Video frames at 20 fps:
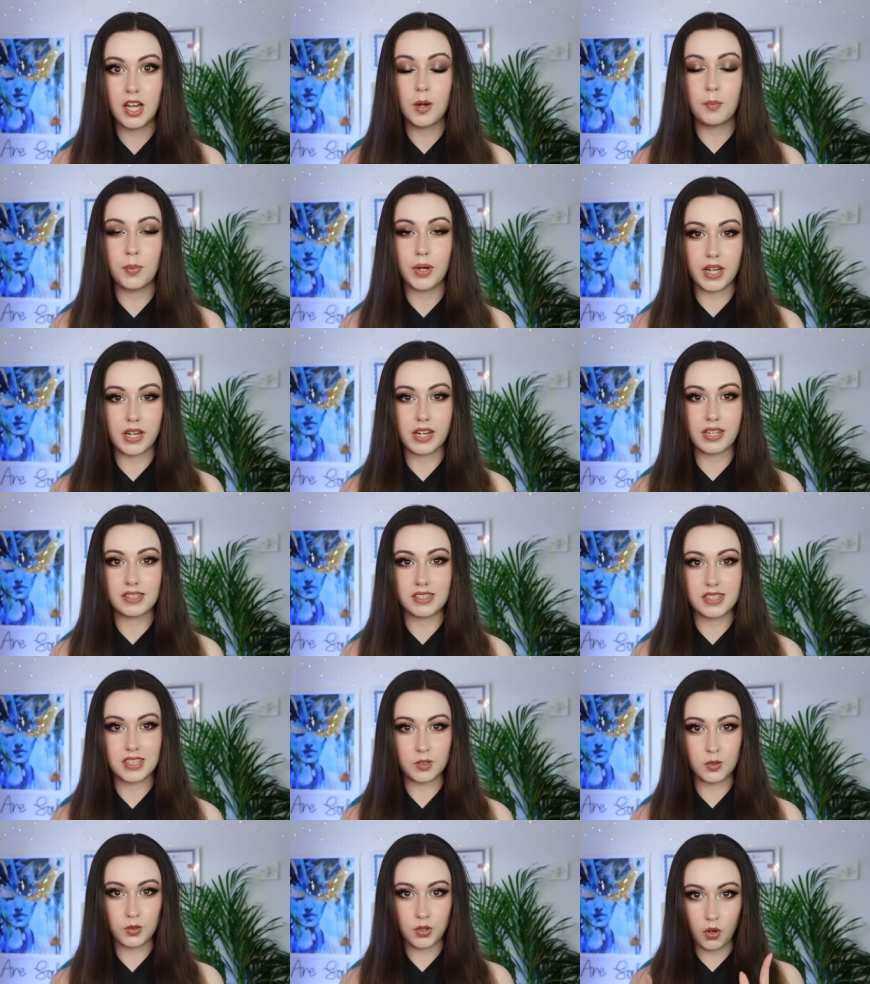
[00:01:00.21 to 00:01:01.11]
But it is
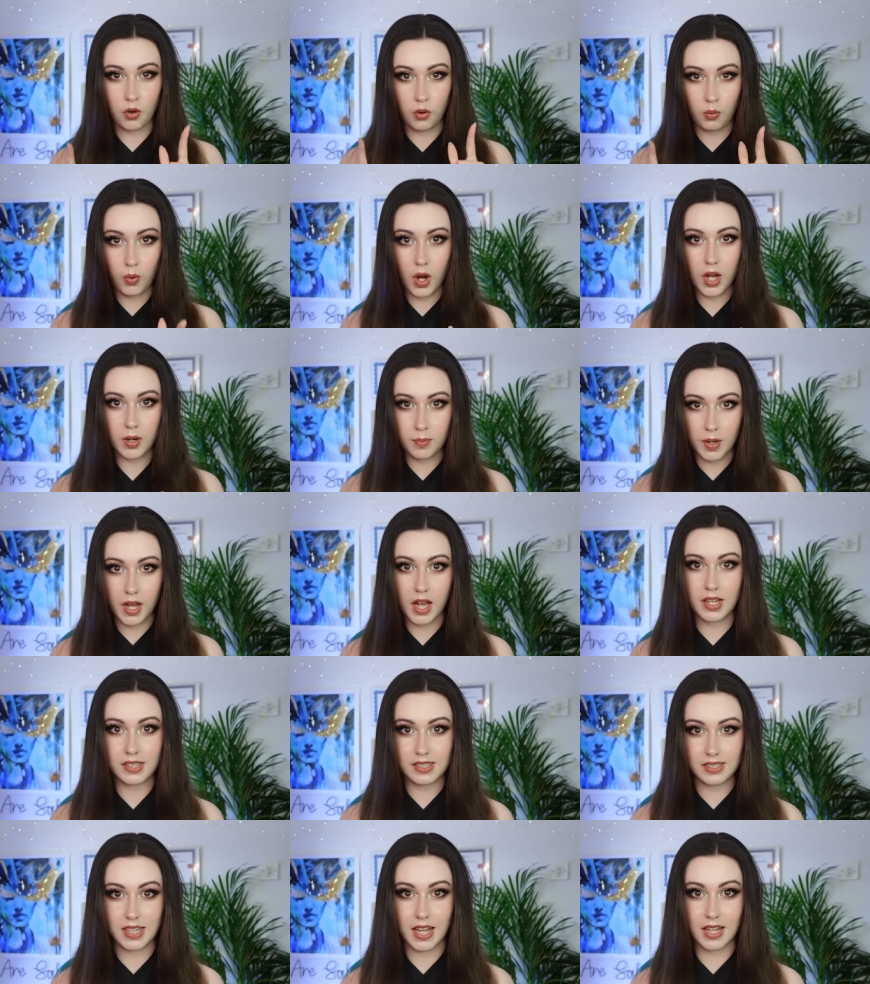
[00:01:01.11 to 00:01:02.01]
still your one
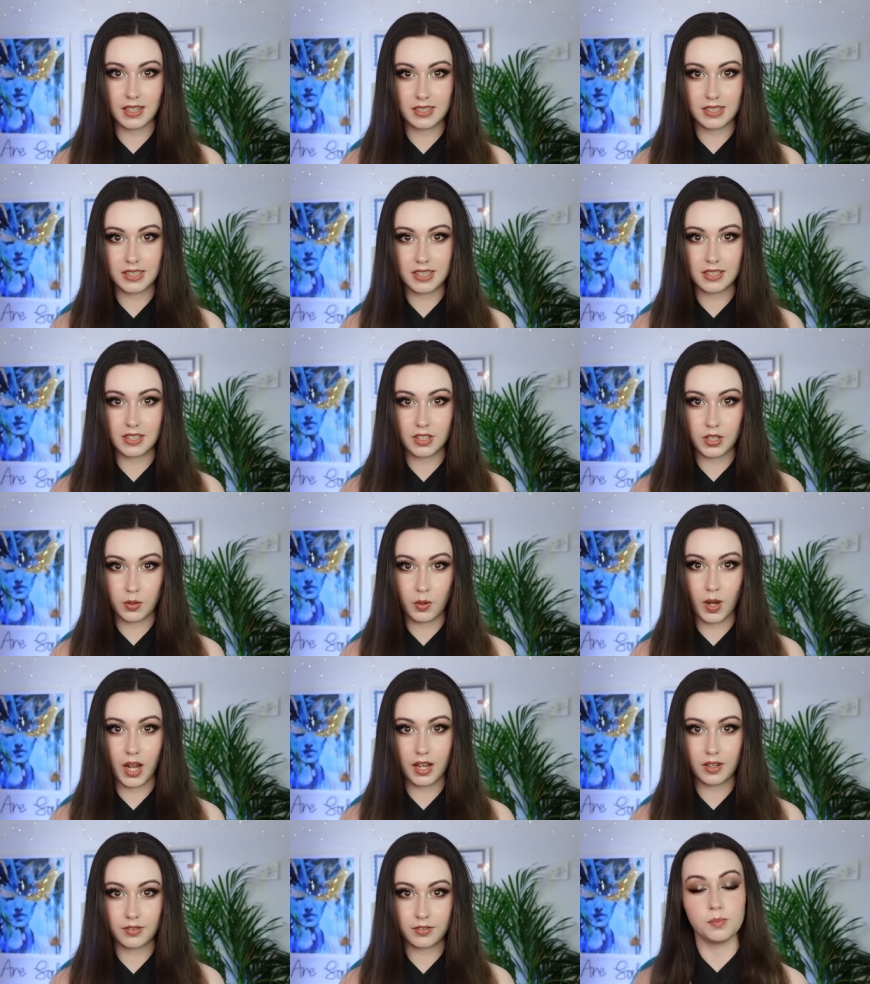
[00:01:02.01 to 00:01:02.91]
personality that you
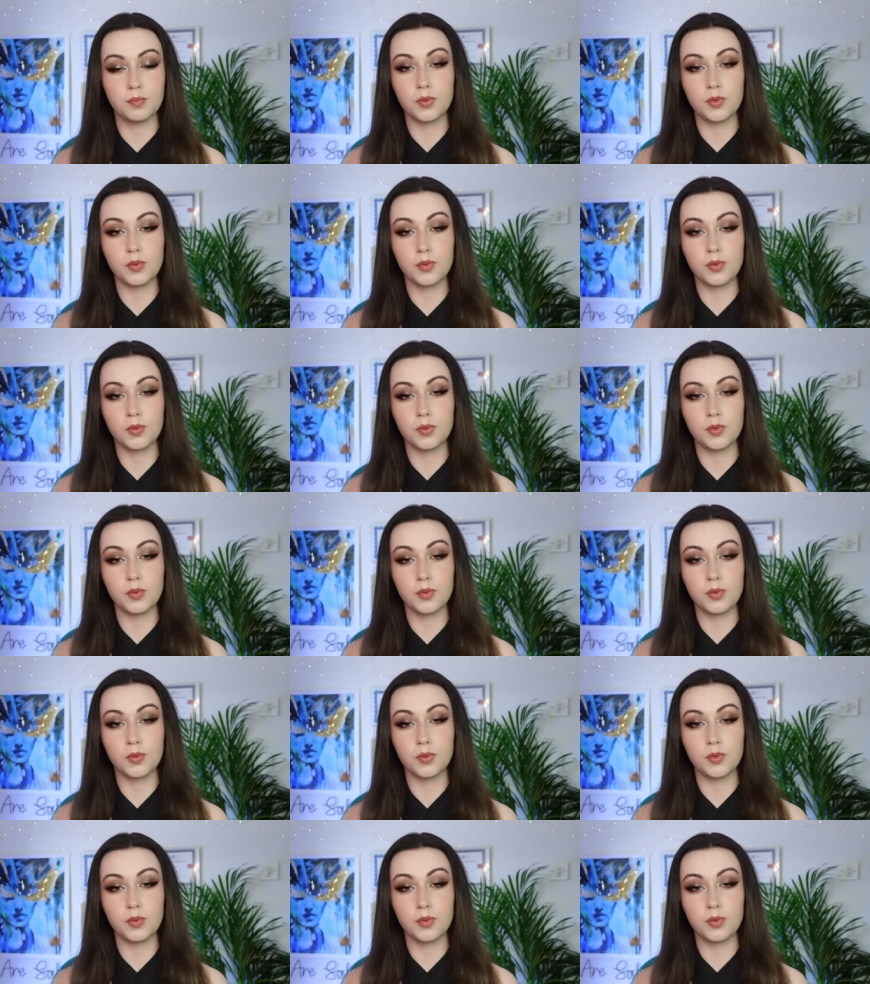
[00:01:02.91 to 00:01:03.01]
have.